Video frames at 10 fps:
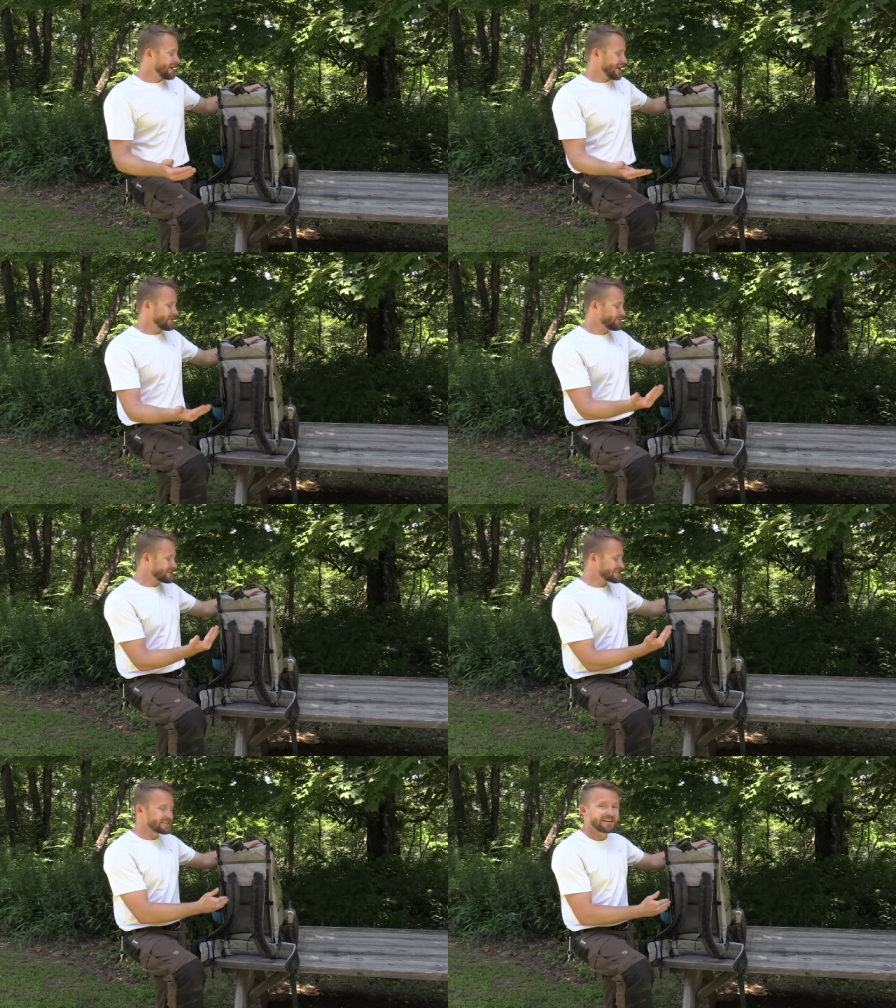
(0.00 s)
and
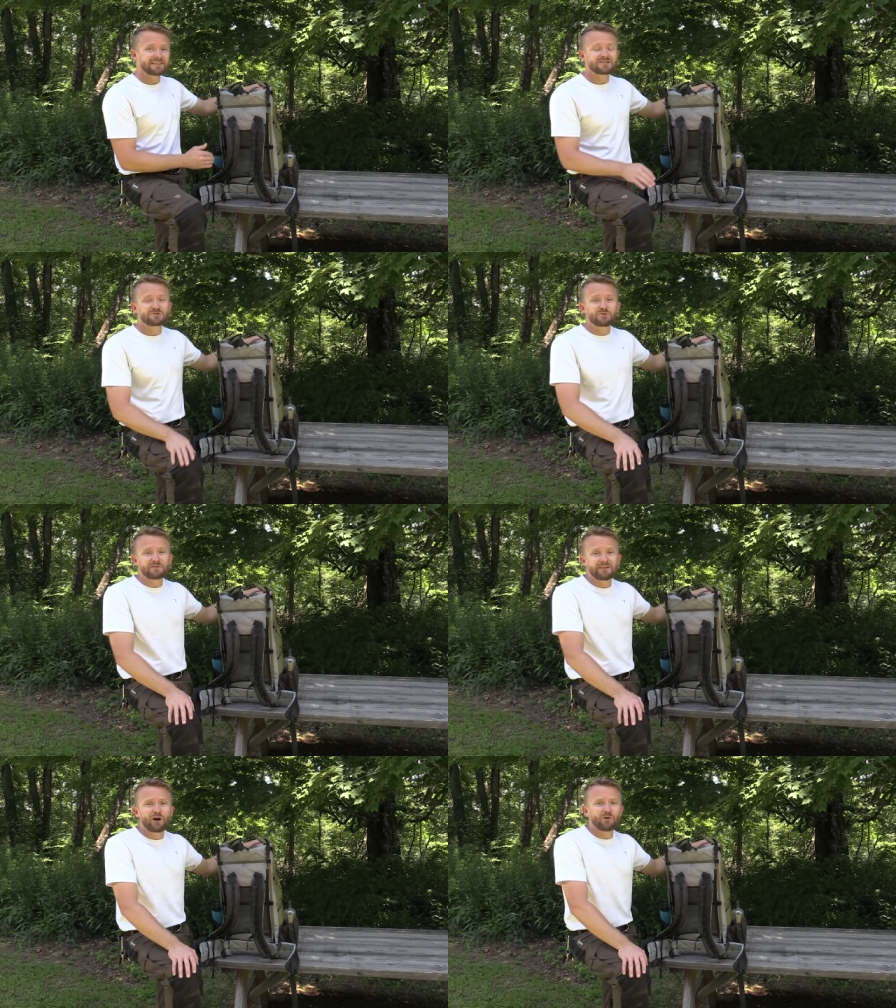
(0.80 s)
we sent it to
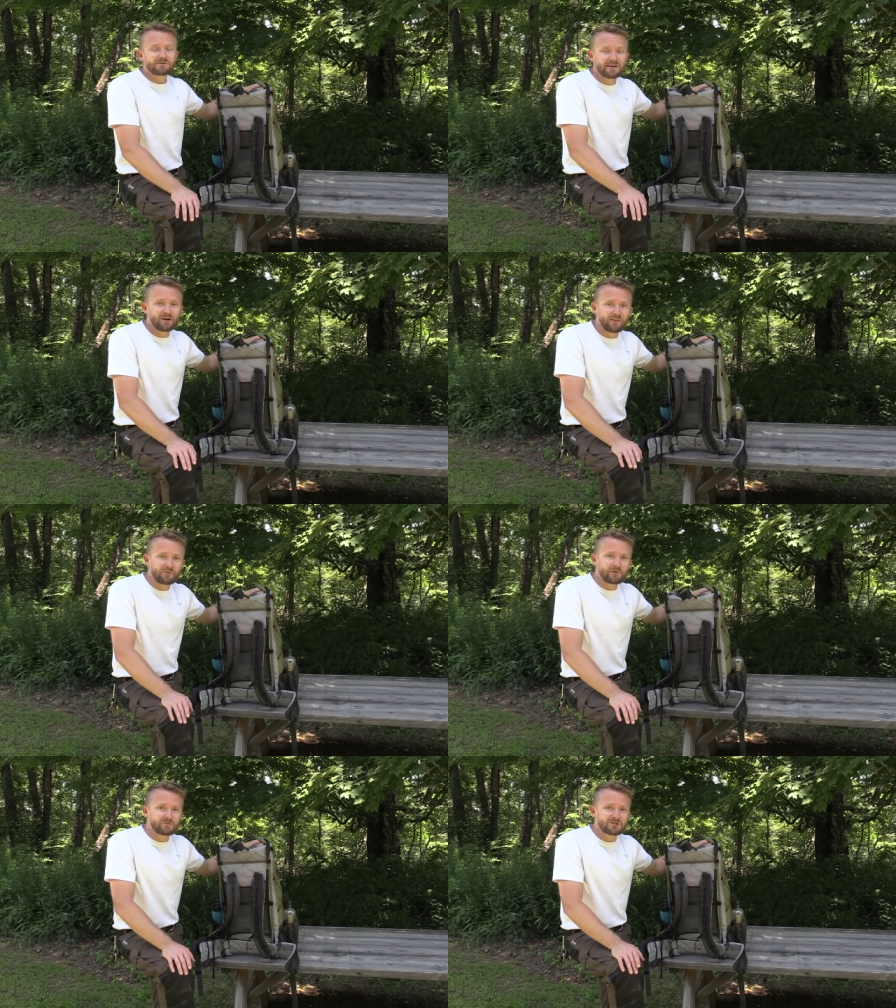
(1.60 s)
the hotel
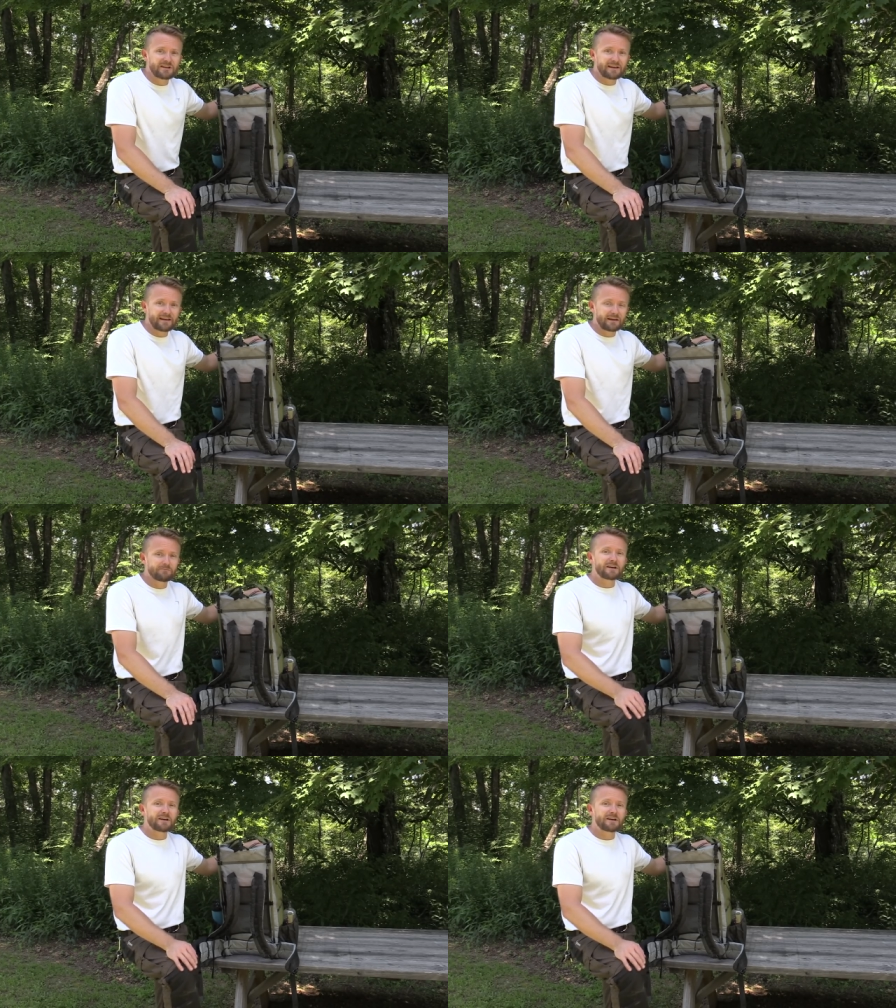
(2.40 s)
that we were staying at.